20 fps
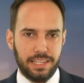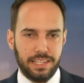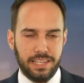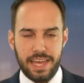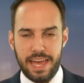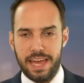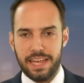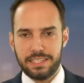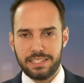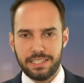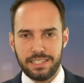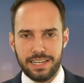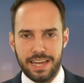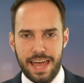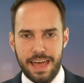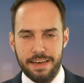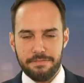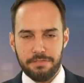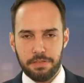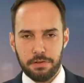Yes, an
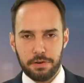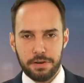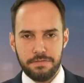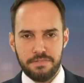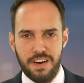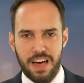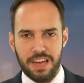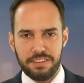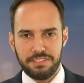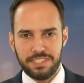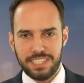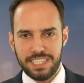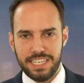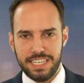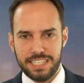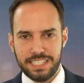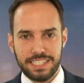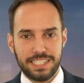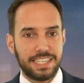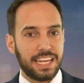
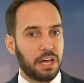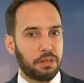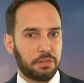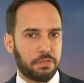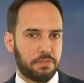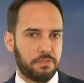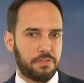F-35C stealth